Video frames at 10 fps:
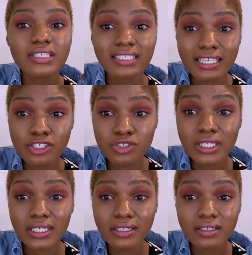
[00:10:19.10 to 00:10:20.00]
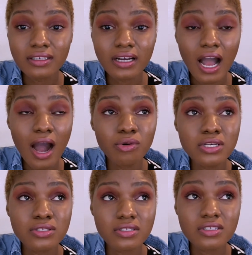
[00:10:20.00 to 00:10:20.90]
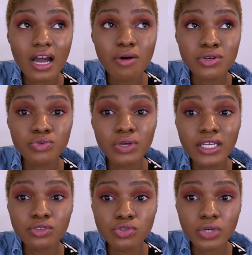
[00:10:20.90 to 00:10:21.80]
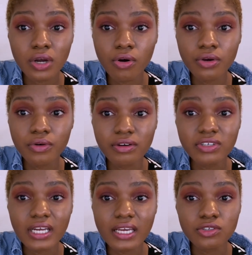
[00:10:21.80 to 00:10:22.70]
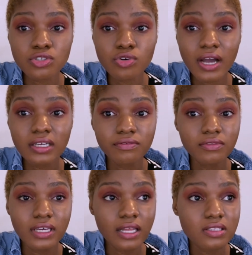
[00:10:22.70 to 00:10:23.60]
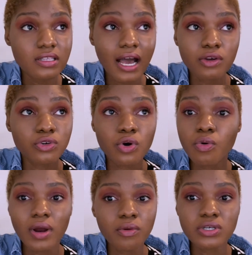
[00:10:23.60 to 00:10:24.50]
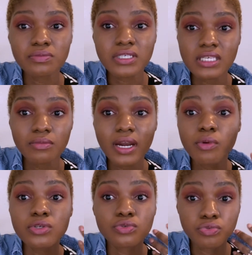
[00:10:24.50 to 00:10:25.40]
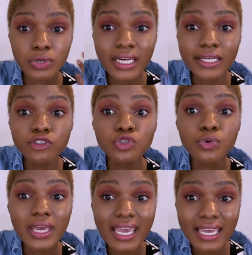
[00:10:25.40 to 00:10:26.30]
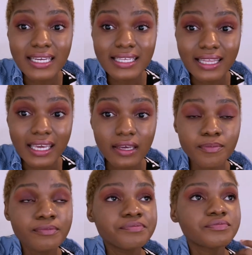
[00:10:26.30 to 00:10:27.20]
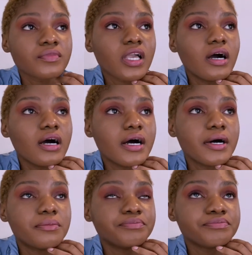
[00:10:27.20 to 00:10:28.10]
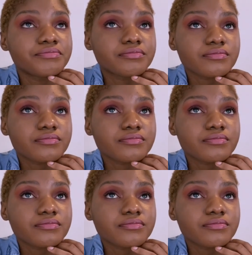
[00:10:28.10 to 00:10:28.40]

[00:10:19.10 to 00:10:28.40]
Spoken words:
literally I was willing to drink oil every day just so I could get, I don't know what I was missing, but I was willing to do anything. um